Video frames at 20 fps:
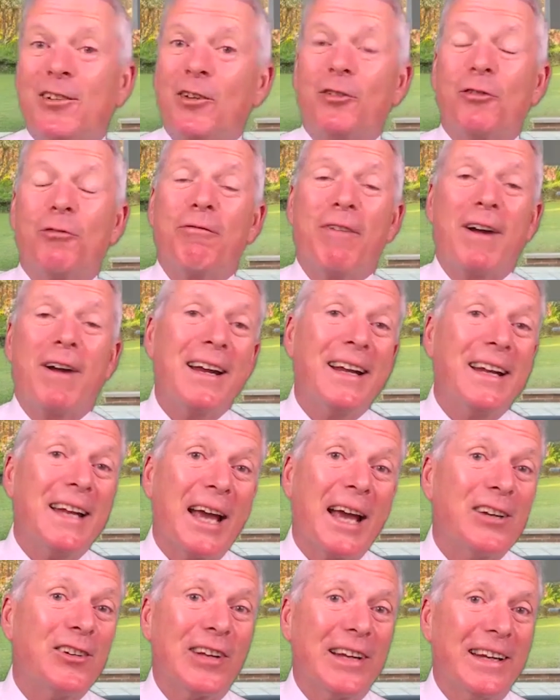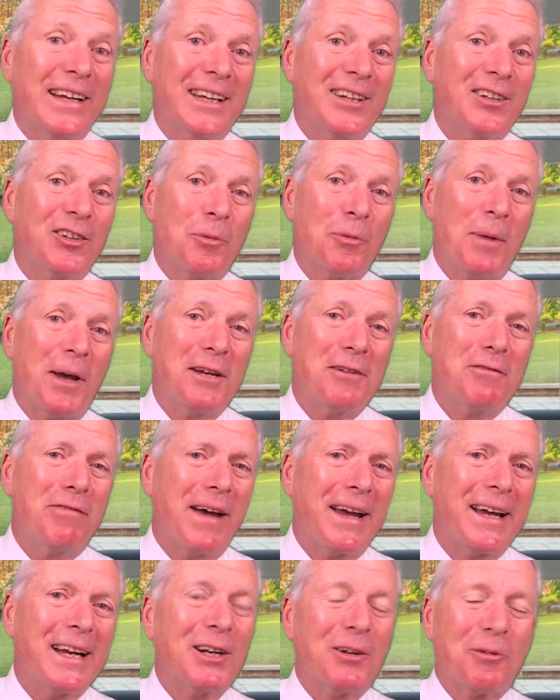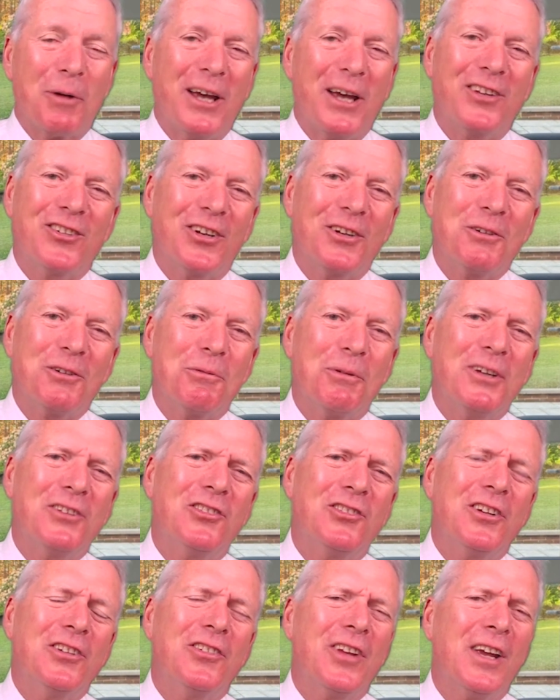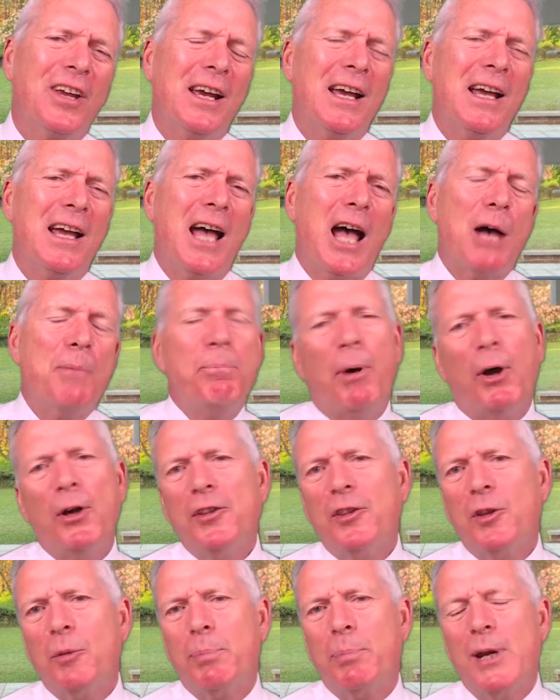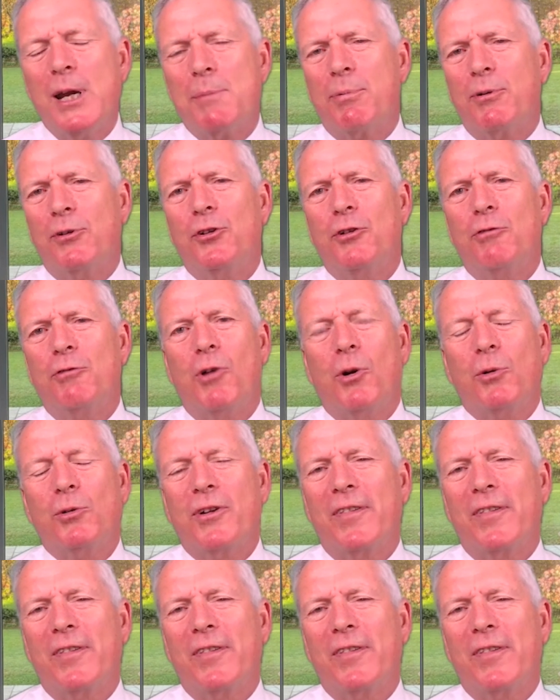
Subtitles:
us very nicely into my final question, which is about the paper you wrote